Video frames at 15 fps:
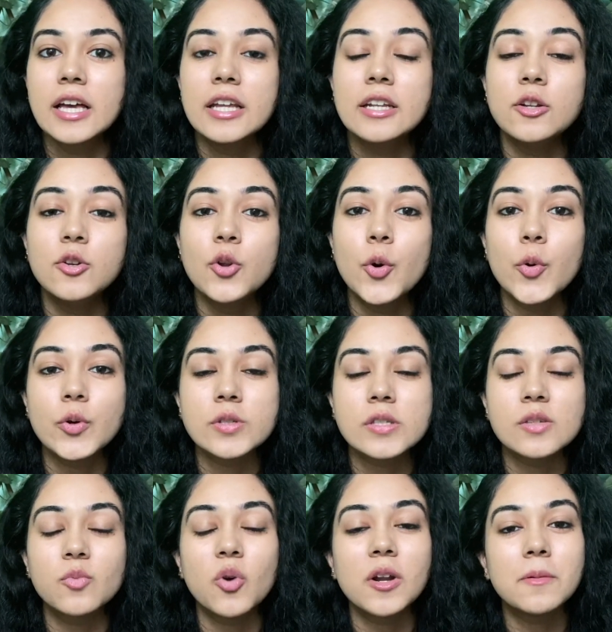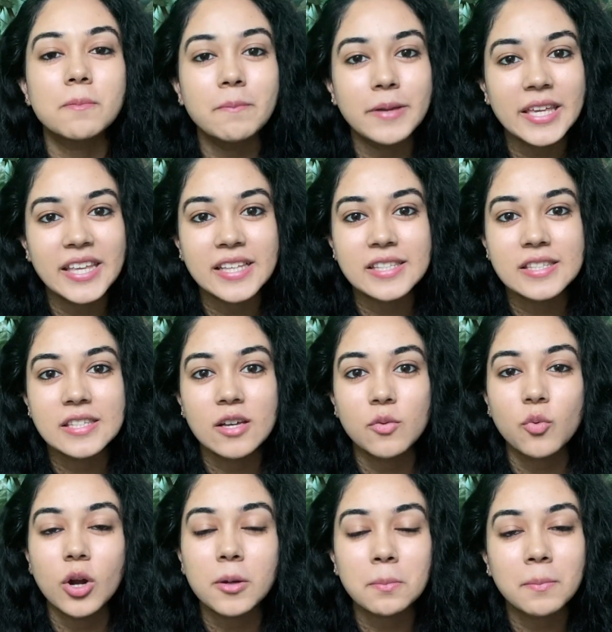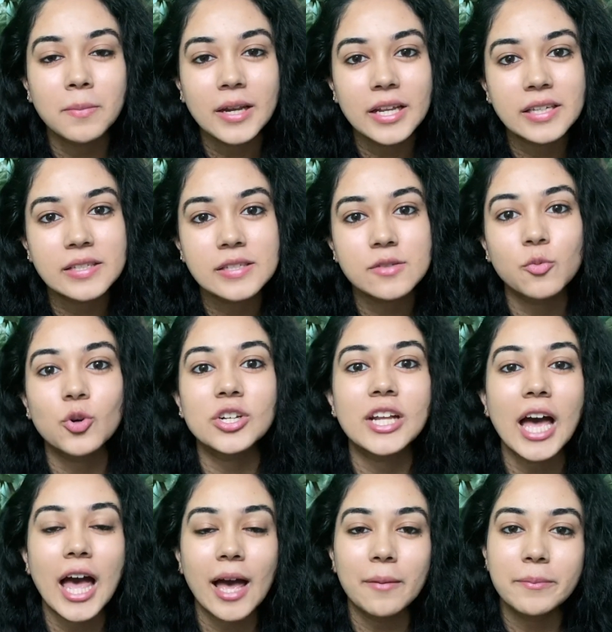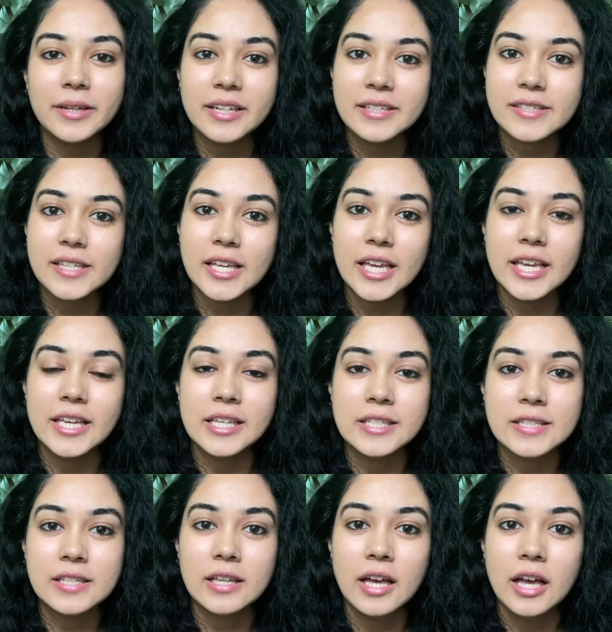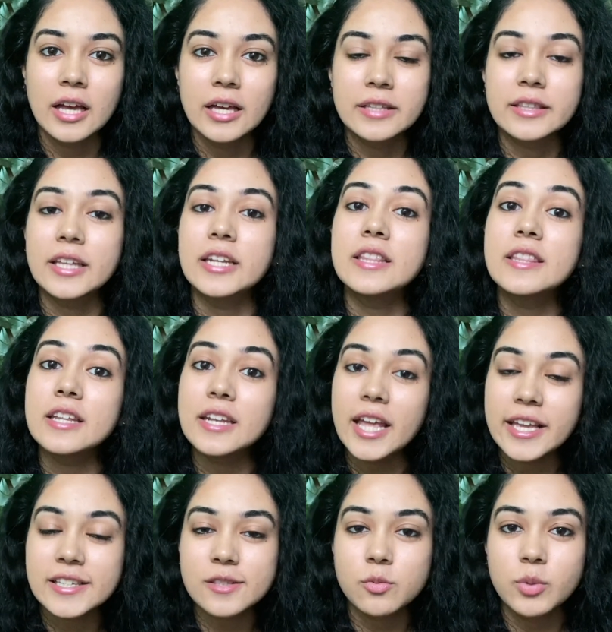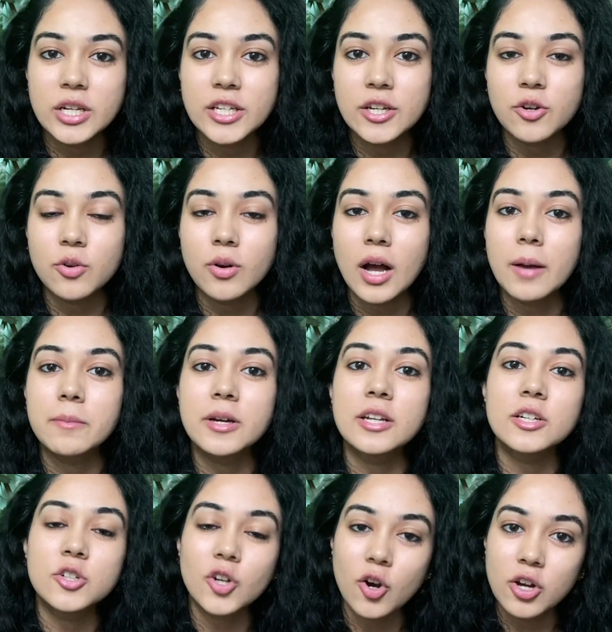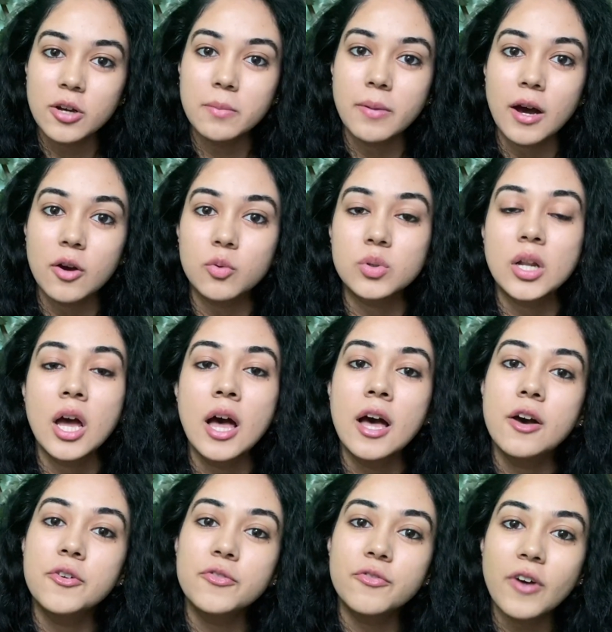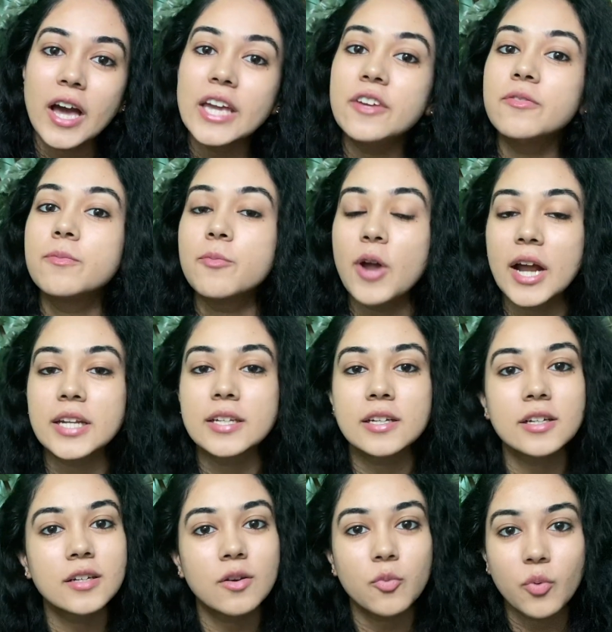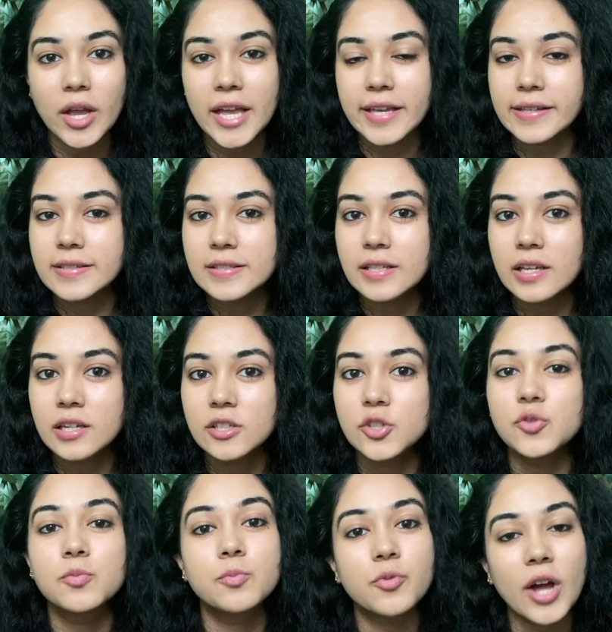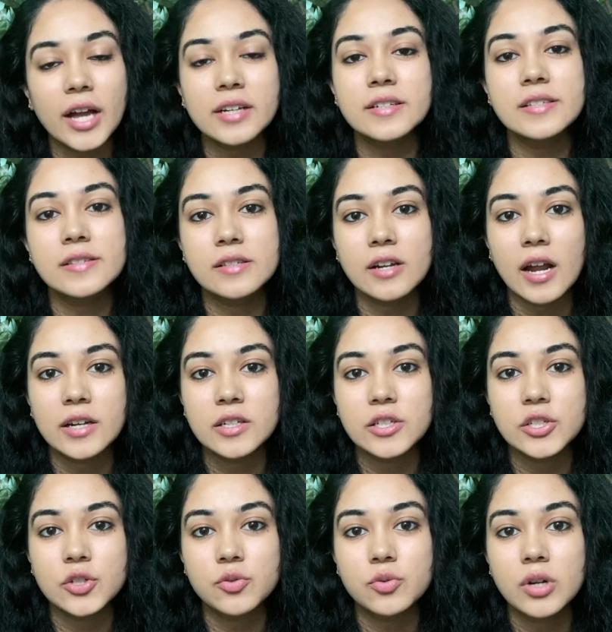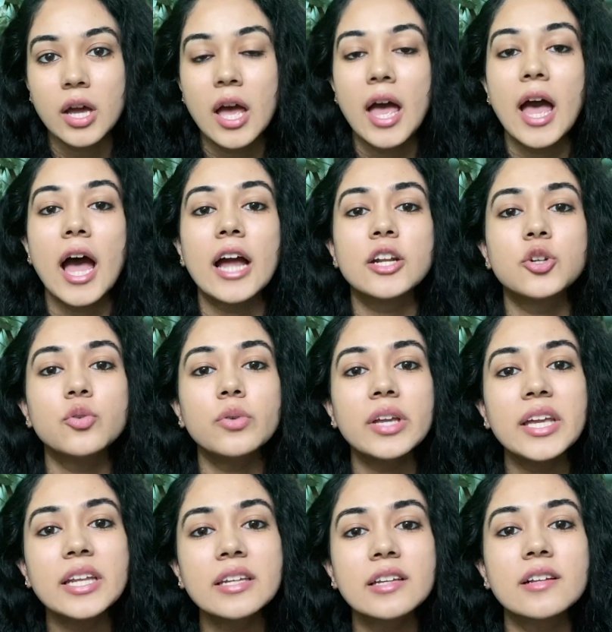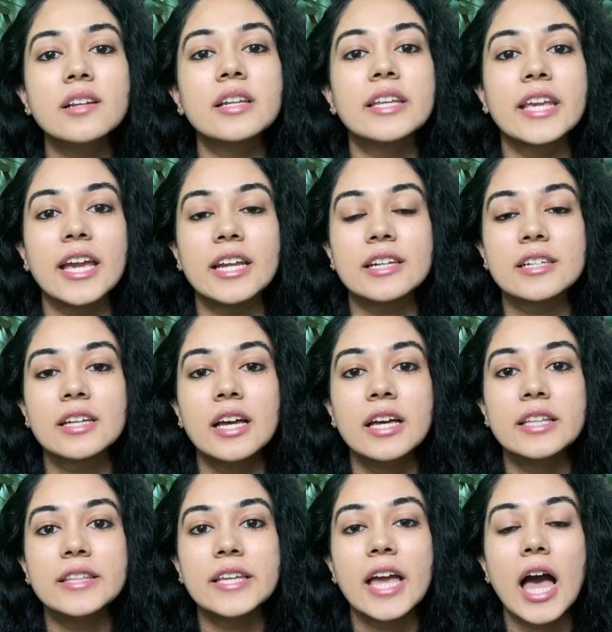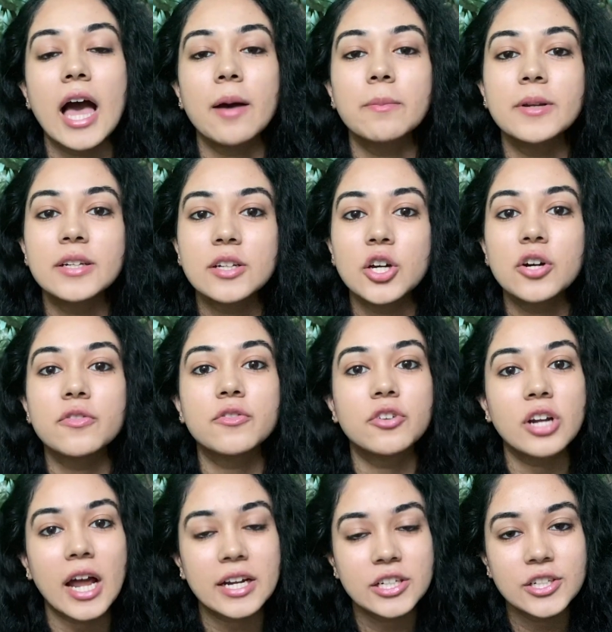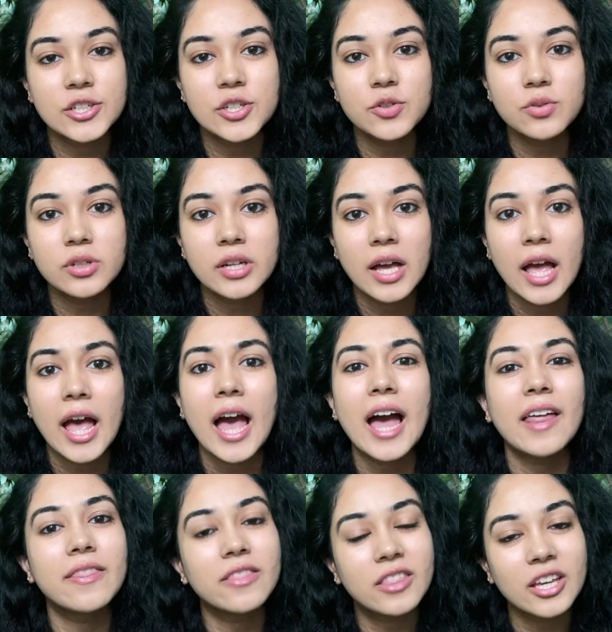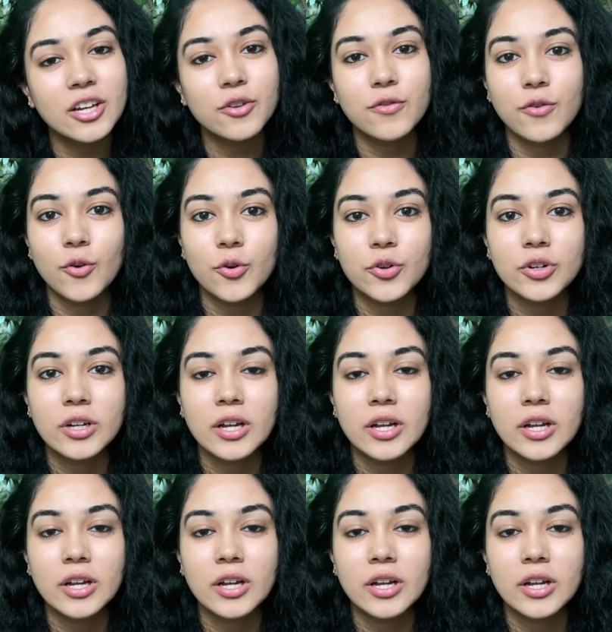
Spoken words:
knows what peace, what bliss, what happiness is, then in the next video I'm going to talk about 5 practical ways to practice gratitude and to inculcate the habit of gratitude and therefore